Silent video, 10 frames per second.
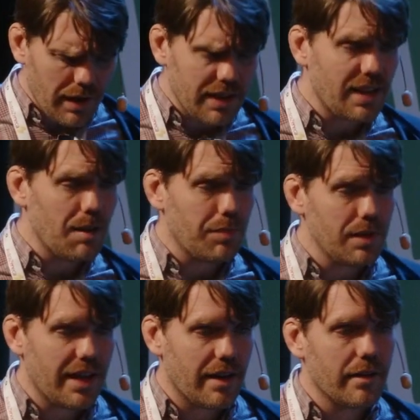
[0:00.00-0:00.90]
example
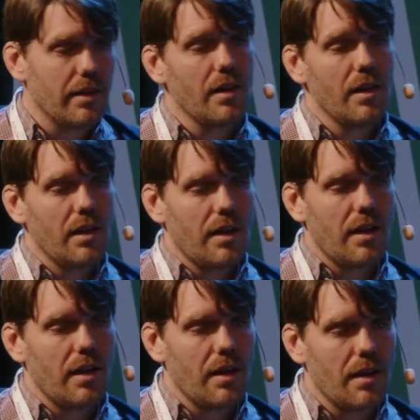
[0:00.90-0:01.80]
there,
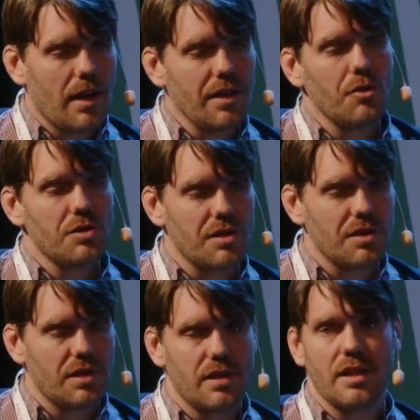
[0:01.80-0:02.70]
a
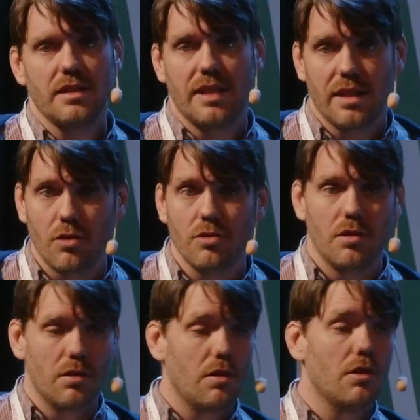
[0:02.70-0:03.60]
user's
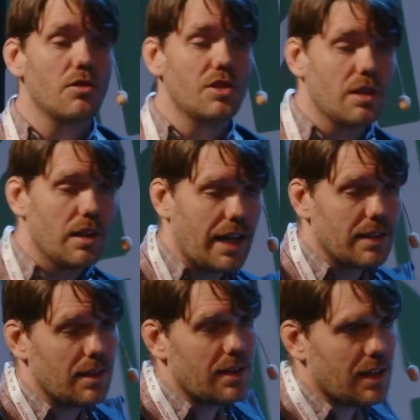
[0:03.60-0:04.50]
technological
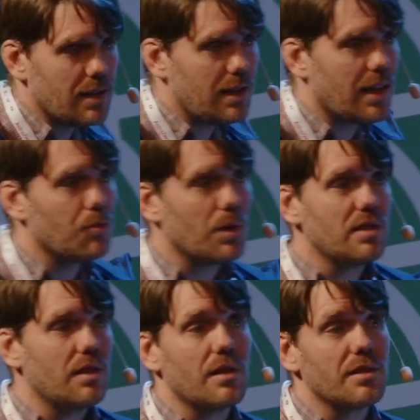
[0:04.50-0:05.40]
entities, like what
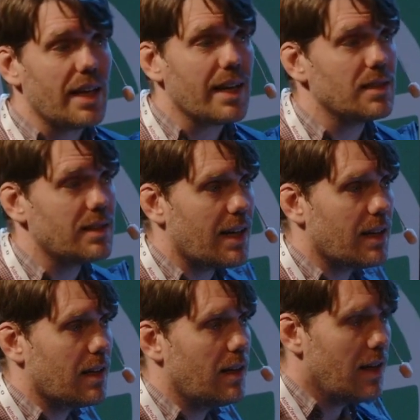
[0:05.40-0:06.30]
their tech
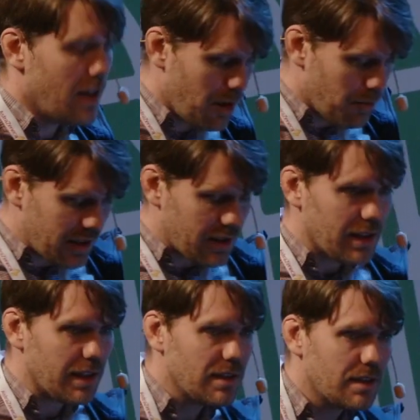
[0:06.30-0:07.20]
stack
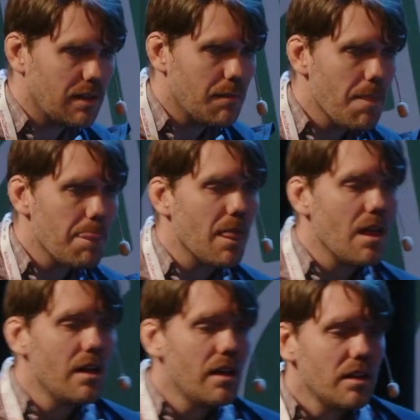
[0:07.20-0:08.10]
basically is.
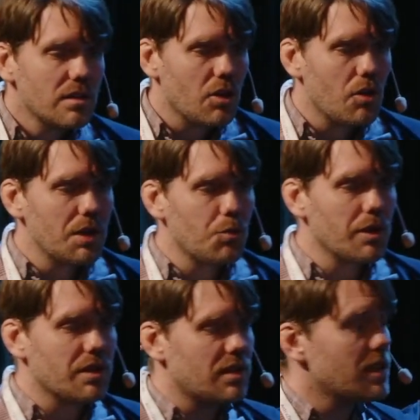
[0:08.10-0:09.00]
So it
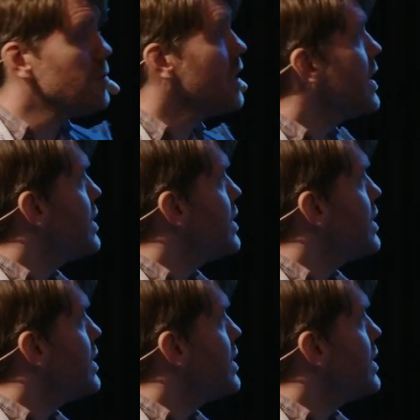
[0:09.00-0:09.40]
works something like